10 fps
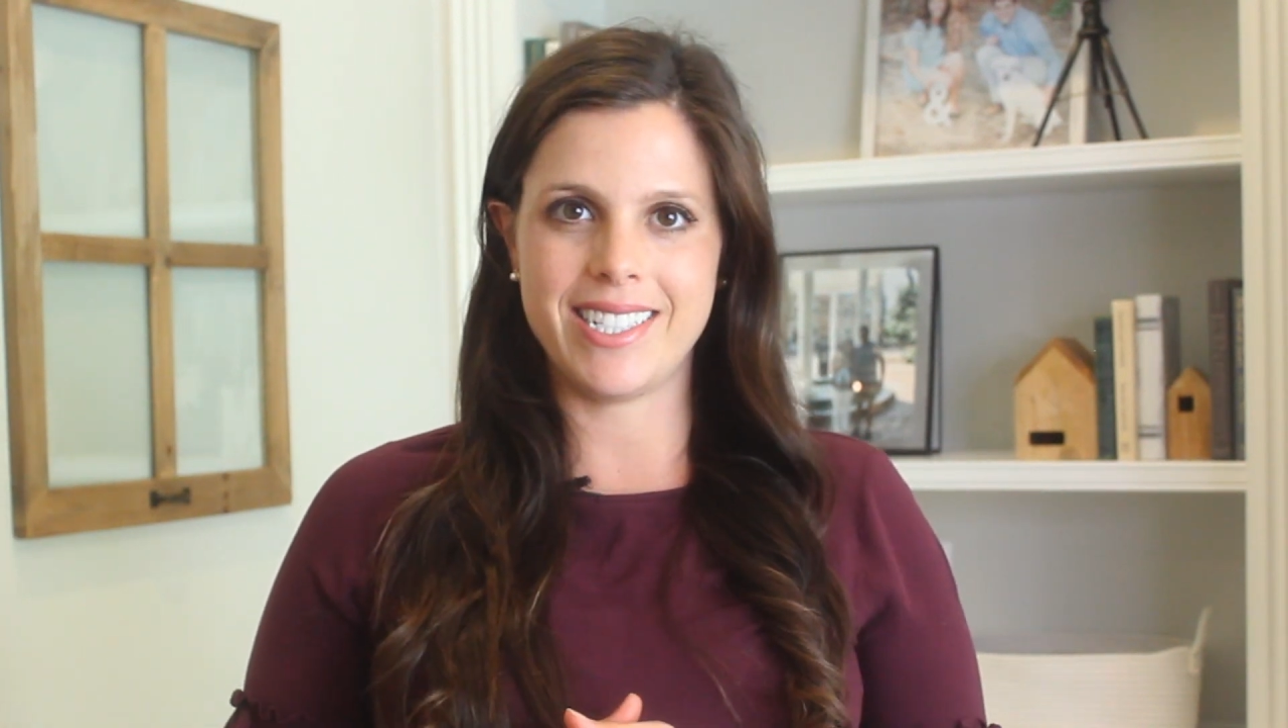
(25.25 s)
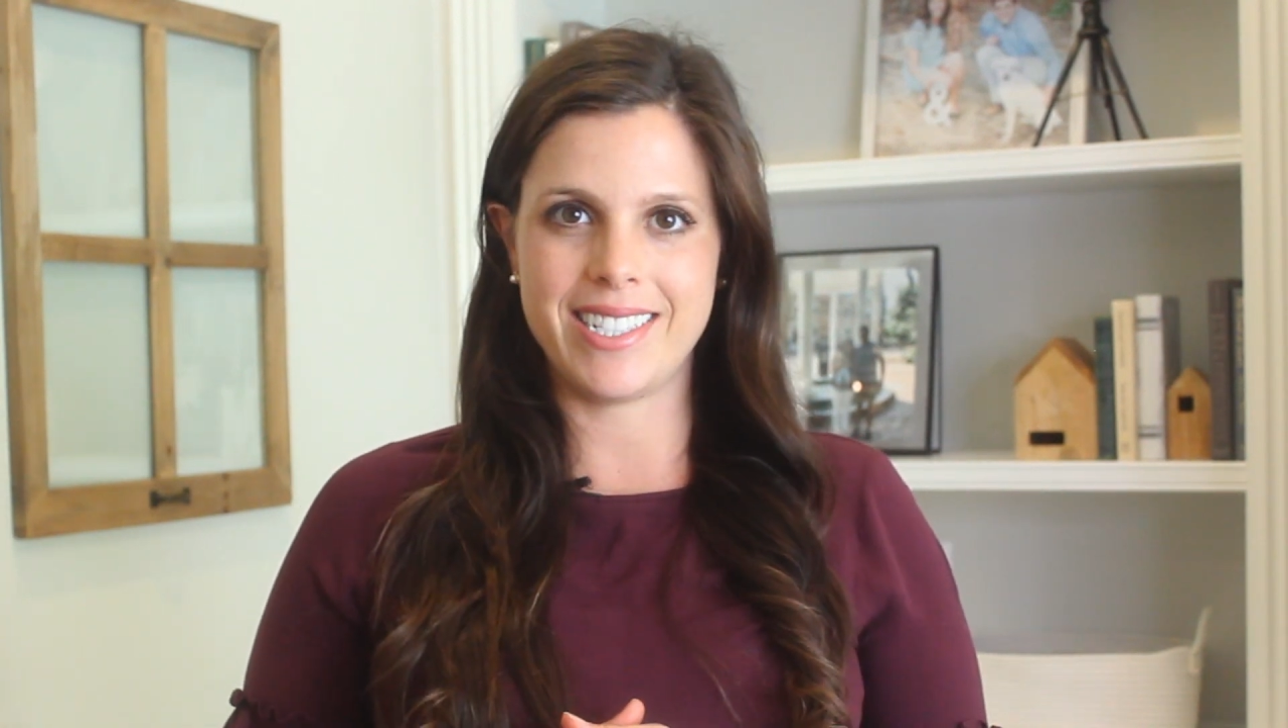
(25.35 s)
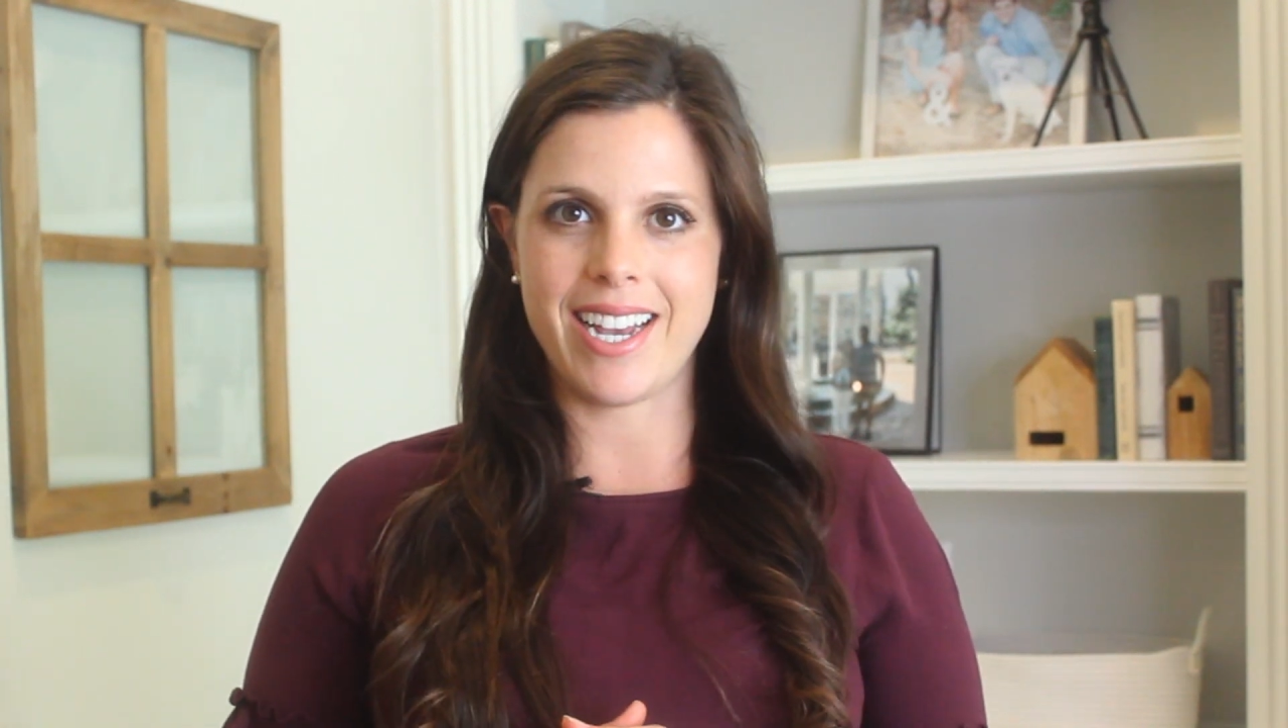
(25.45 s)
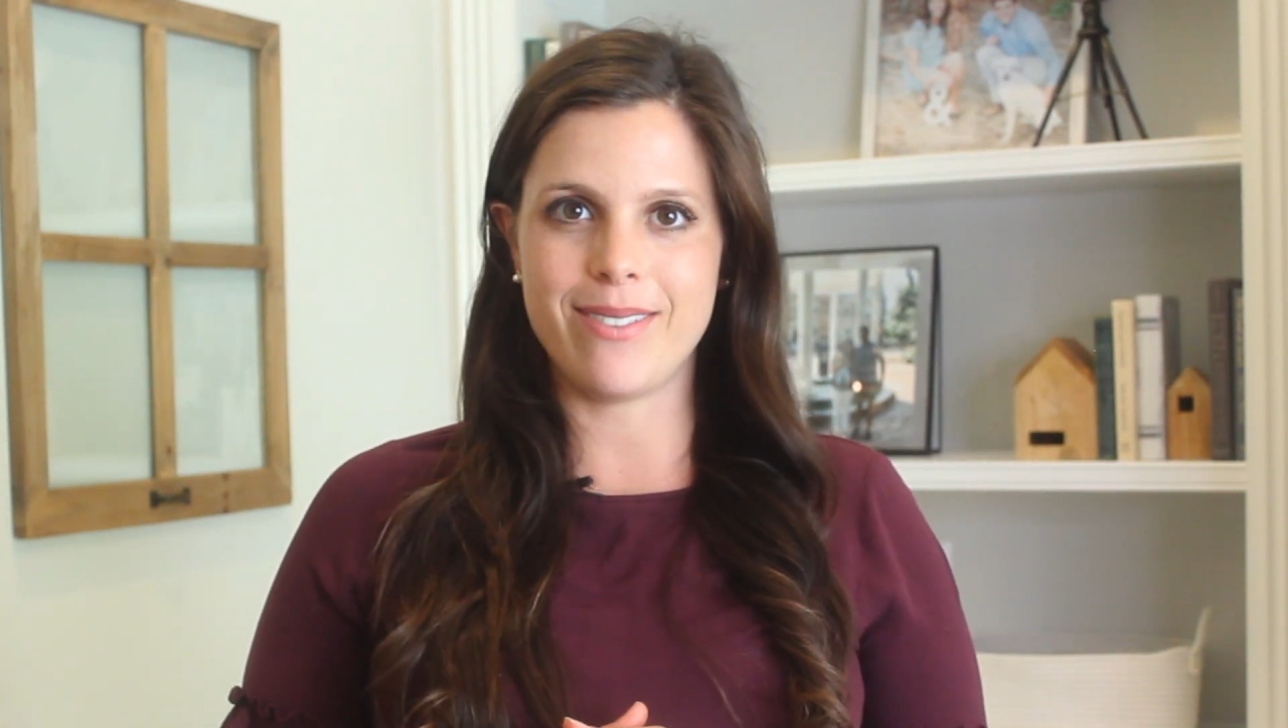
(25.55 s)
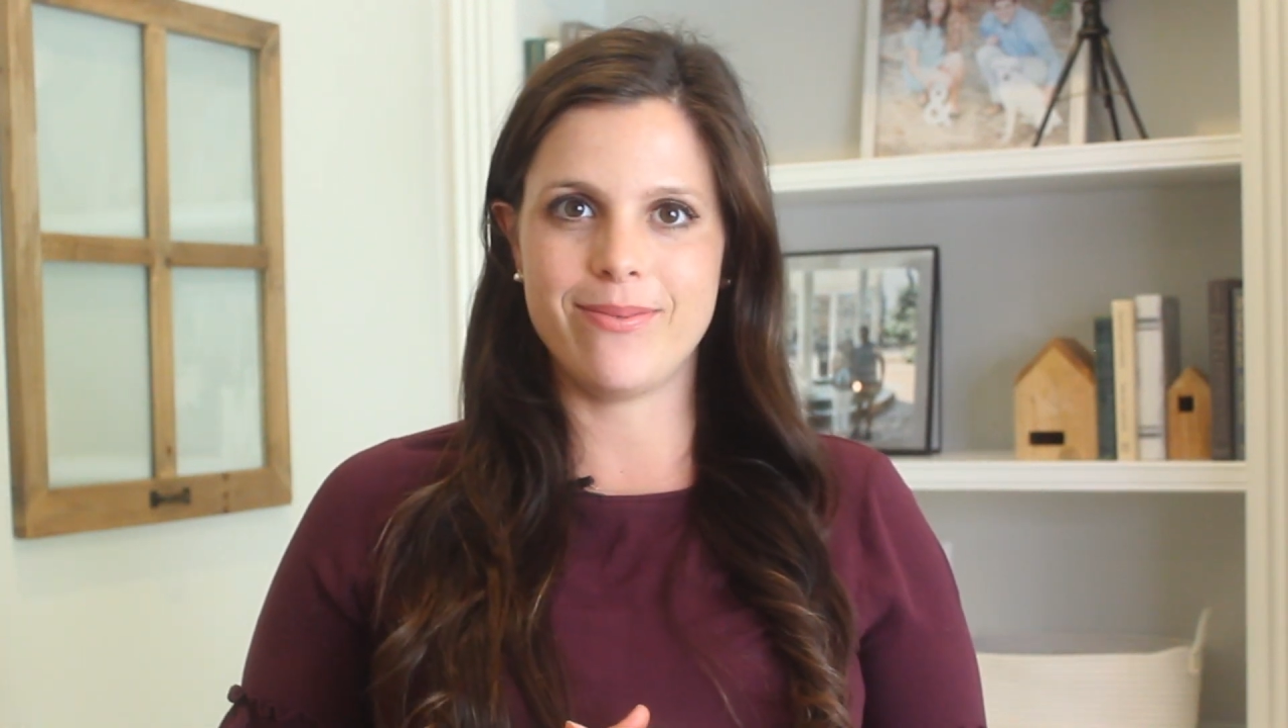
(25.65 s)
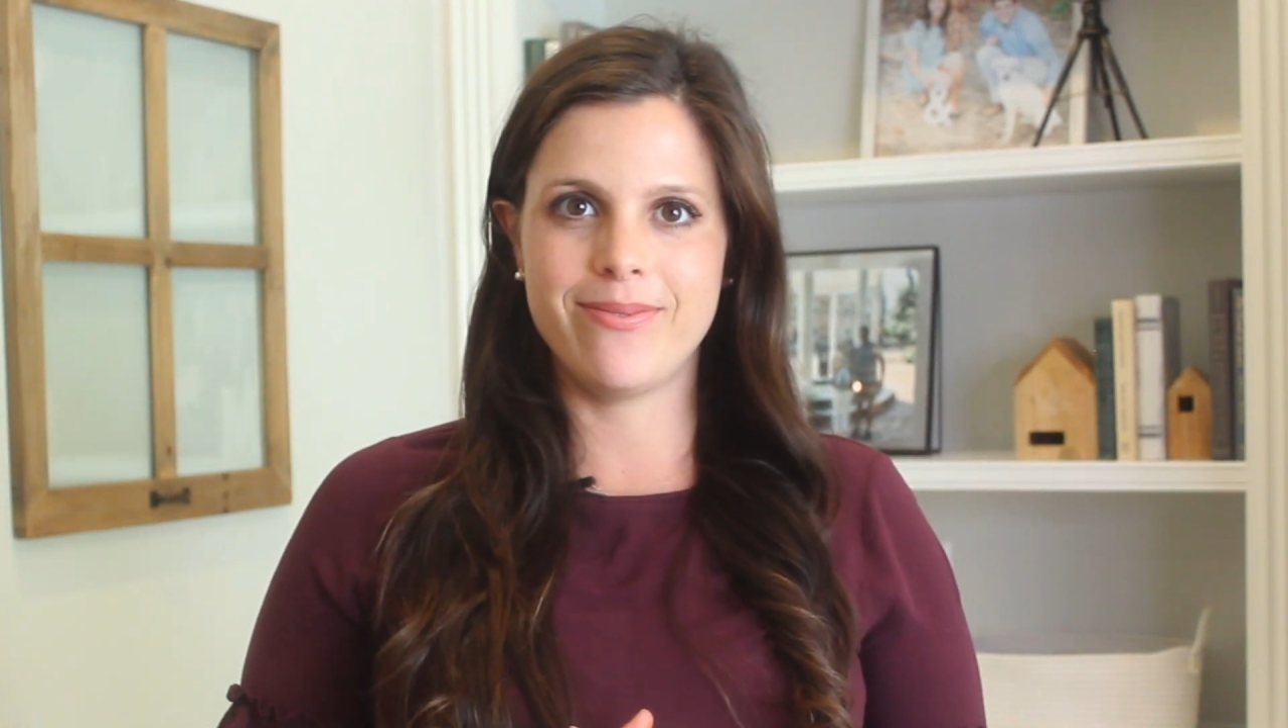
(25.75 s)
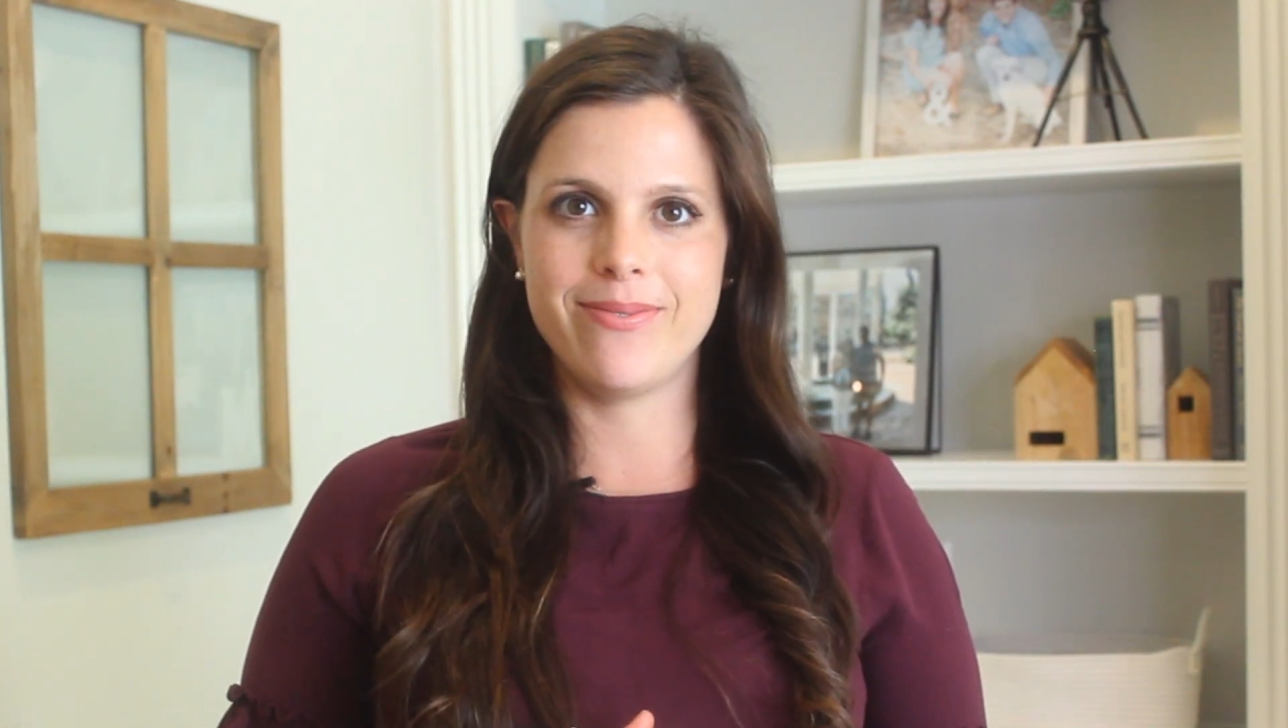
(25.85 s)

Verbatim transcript: step.